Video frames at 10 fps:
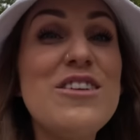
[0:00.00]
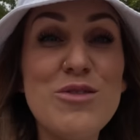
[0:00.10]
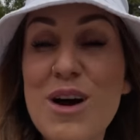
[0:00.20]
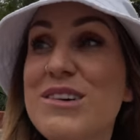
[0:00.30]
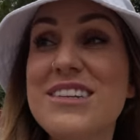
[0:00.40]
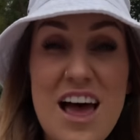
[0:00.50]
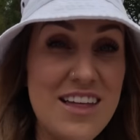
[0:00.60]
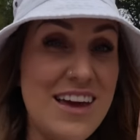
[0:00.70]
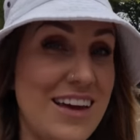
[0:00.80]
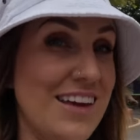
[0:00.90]
That's what I was
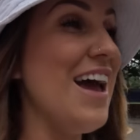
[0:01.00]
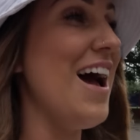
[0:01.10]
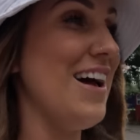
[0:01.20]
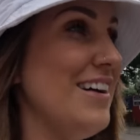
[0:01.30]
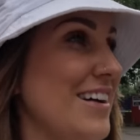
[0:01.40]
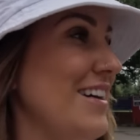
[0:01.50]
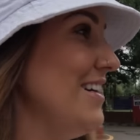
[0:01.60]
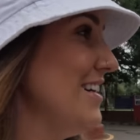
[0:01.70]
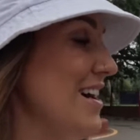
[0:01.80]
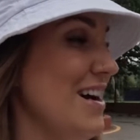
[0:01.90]
telling, yeah. Yeah,
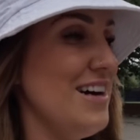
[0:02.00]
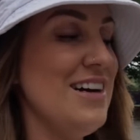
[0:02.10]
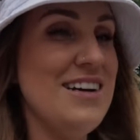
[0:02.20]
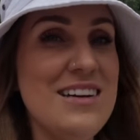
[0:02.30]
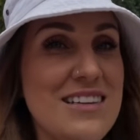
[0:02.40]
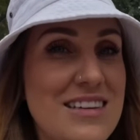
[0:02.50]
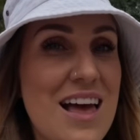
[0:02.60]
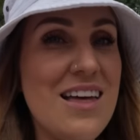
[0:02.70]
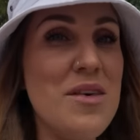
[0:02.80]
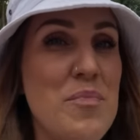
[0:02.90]
cool. It, you
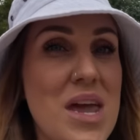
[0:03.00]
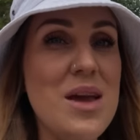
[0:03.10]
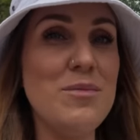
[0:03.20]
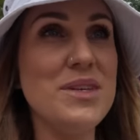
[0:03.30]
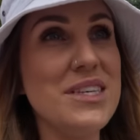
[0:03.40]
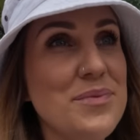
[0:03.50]
can peeps. definitely